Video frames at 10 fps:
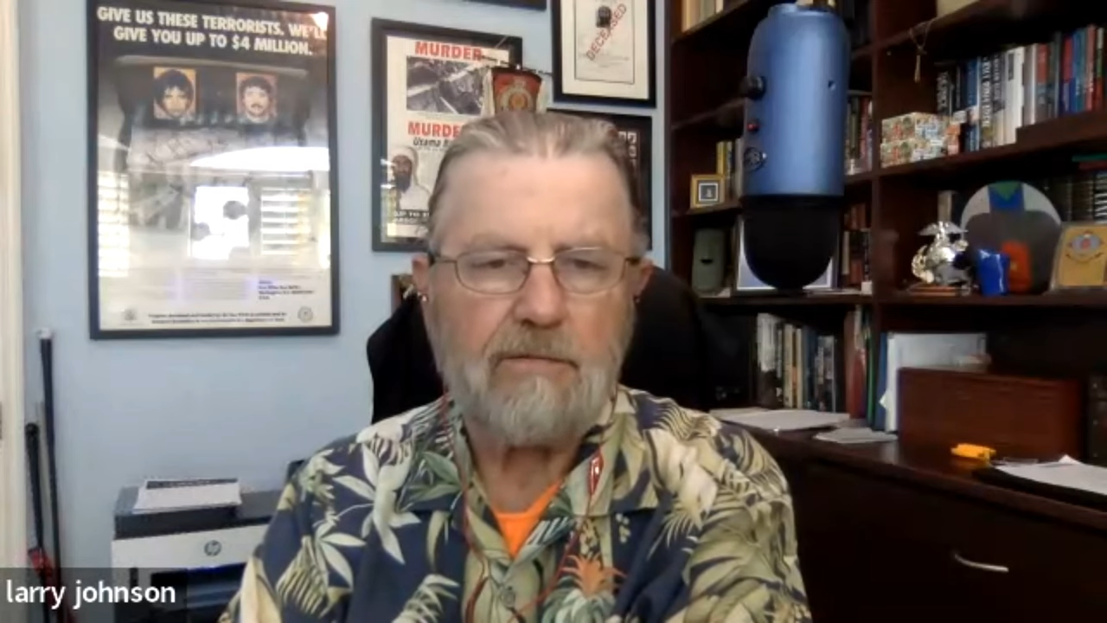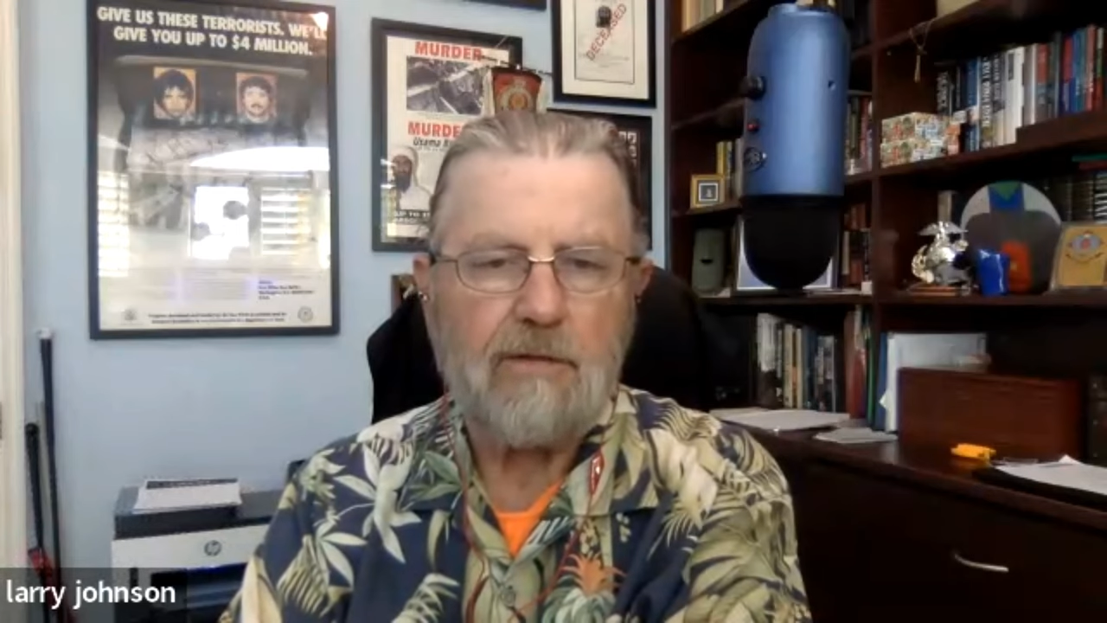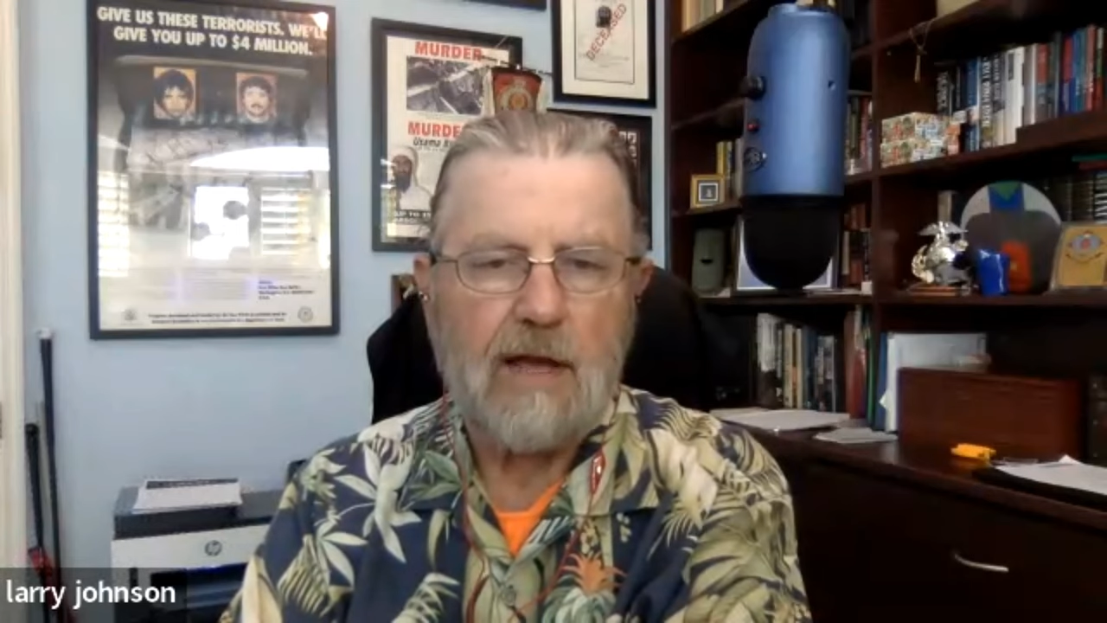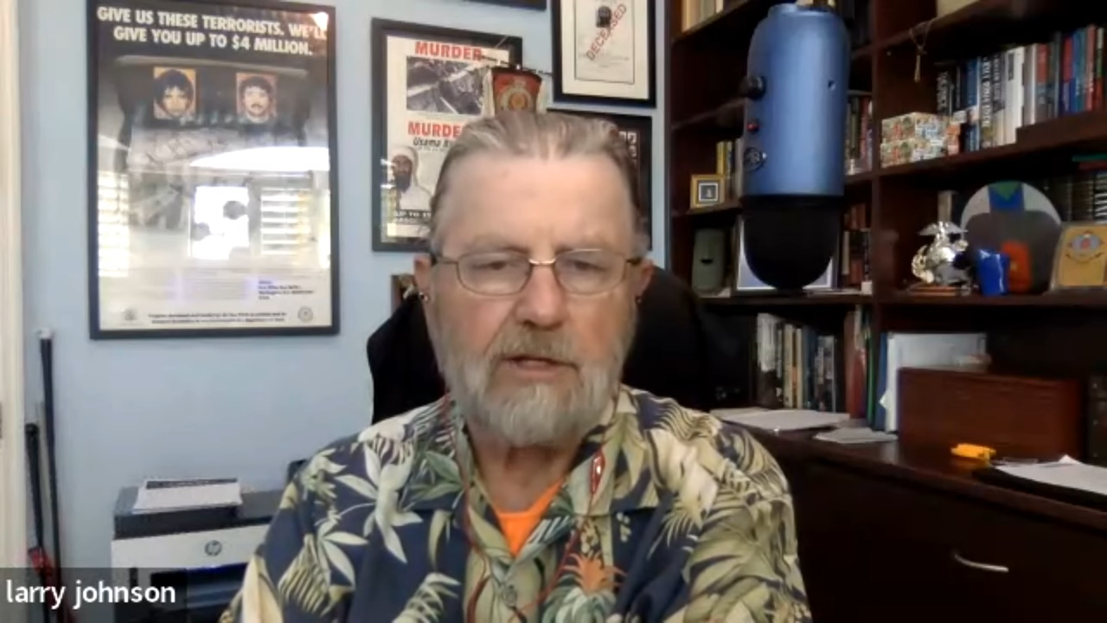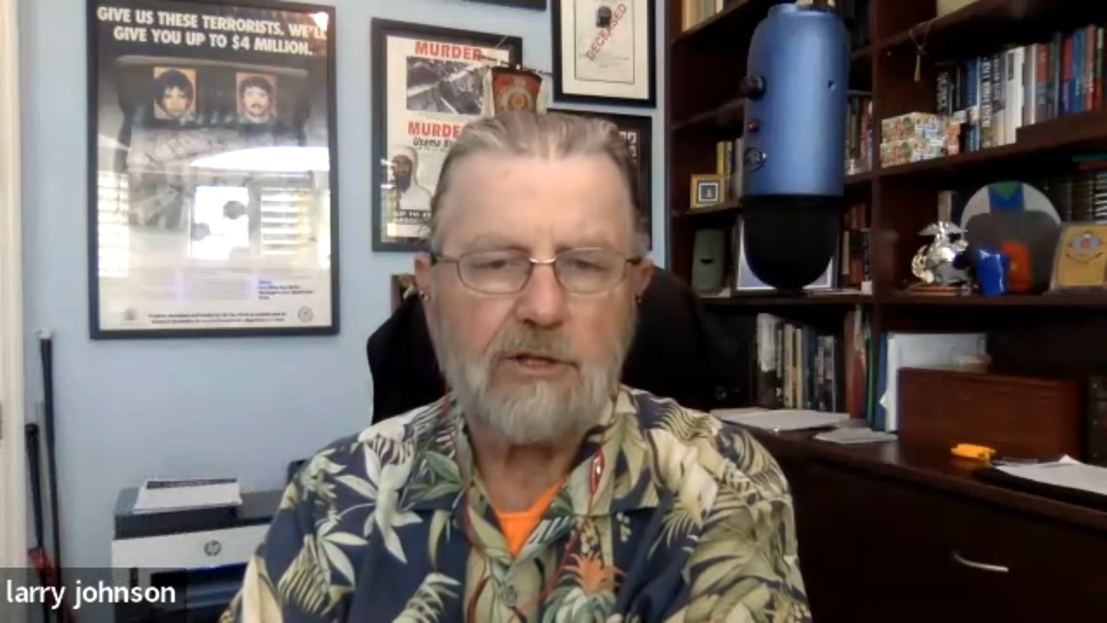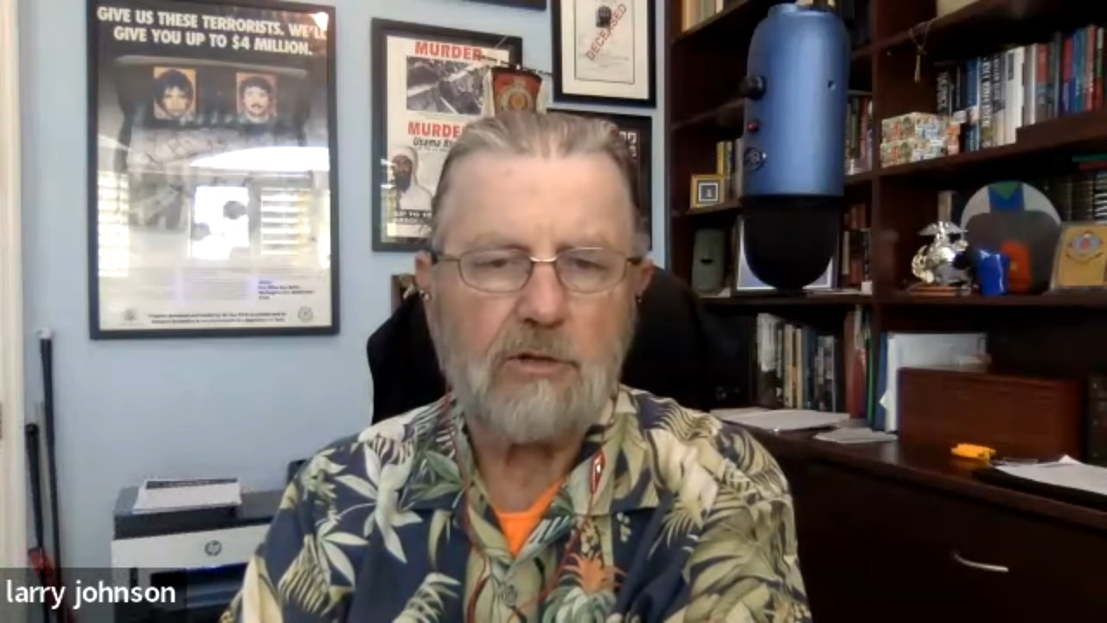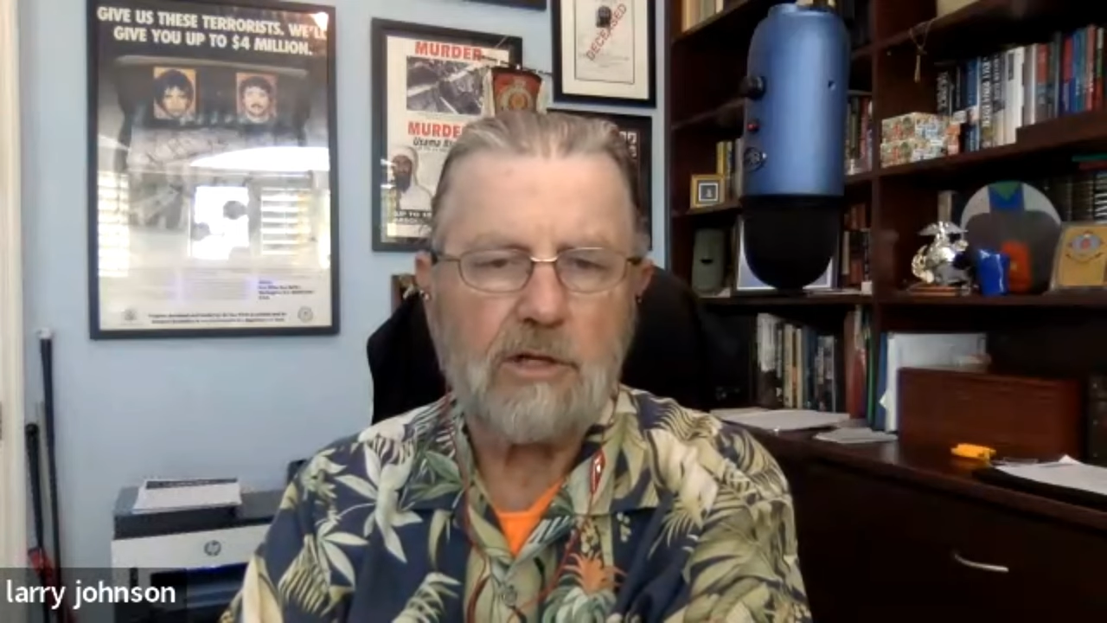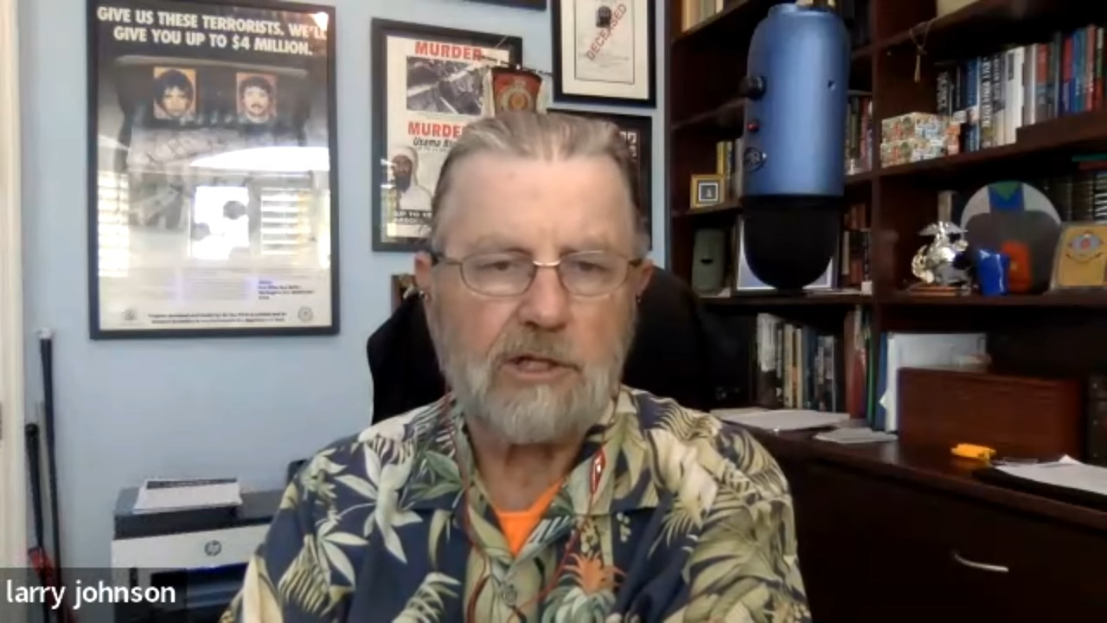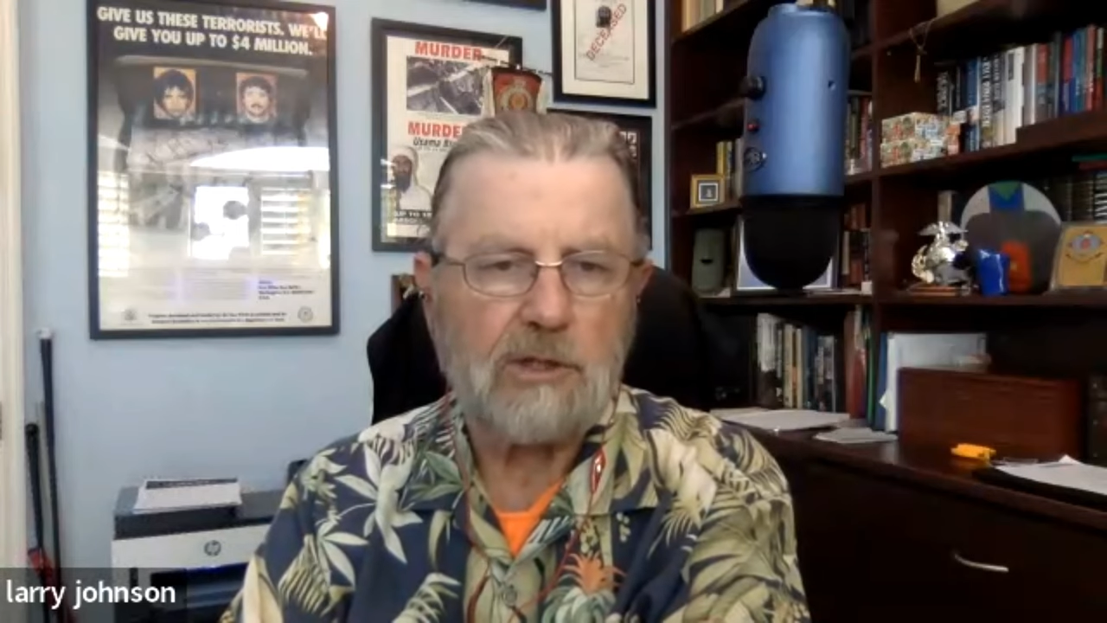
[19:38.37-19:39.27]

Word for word: facial